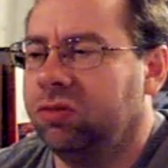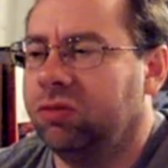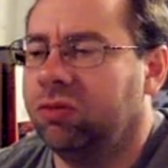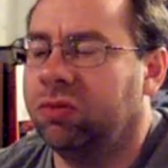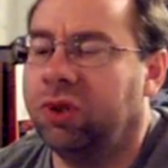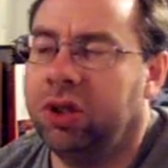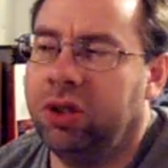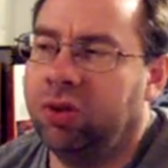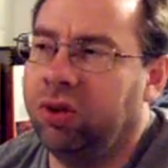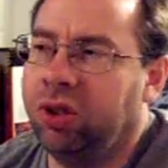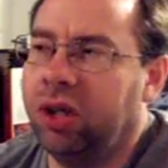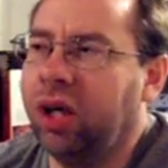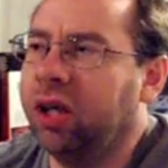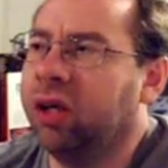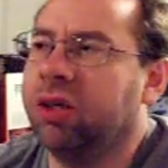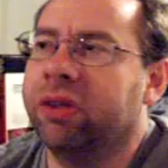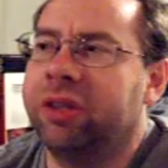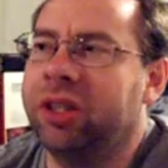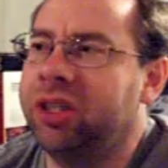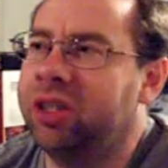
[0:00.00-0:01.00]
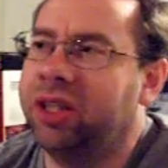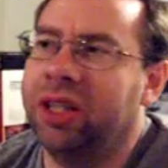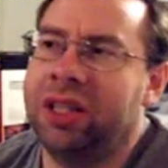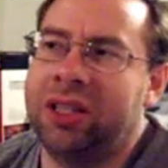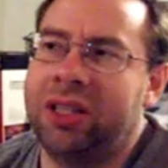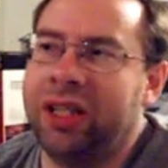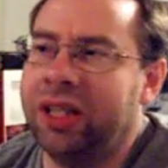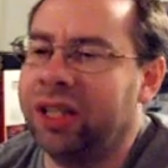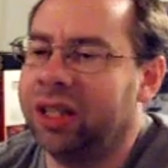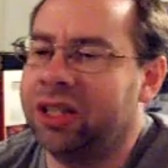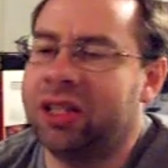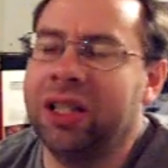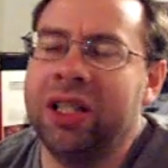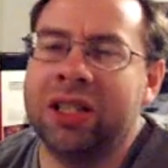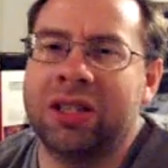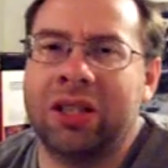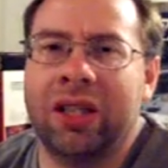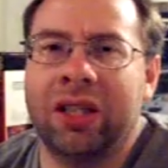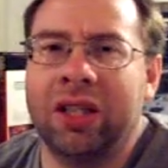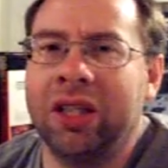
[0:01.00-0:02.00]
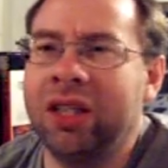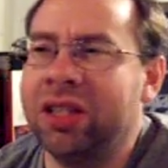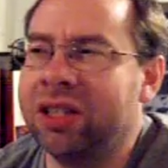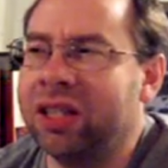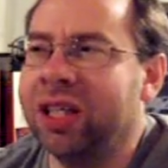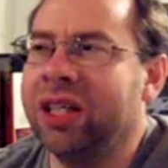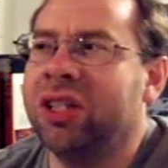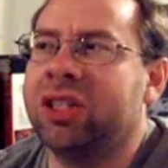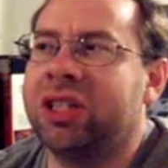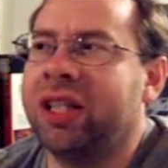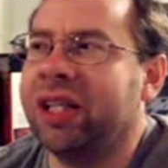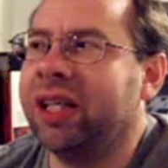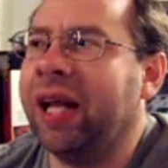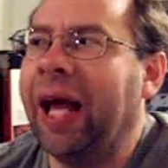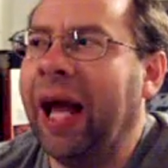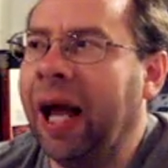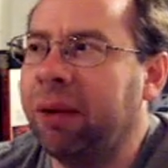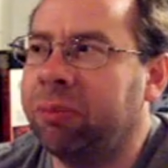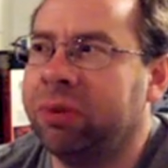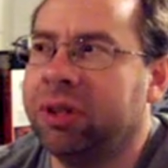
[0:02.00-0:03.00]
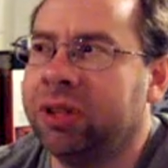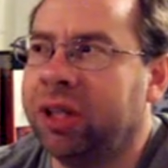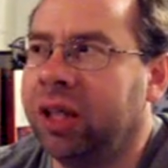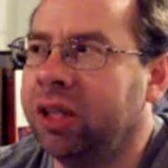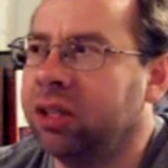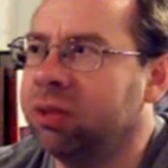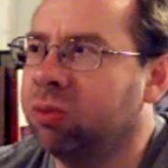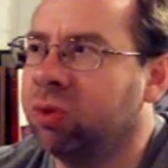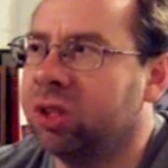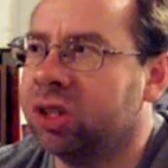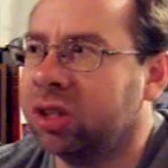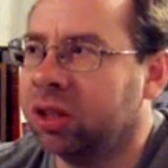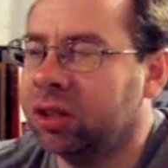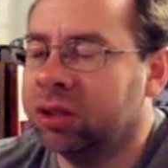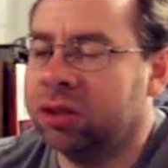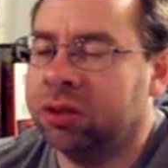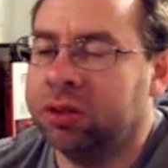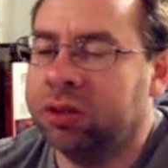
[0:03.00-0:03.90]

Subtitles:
when you were younger these things didn't exist, that these things didn't happen, that it was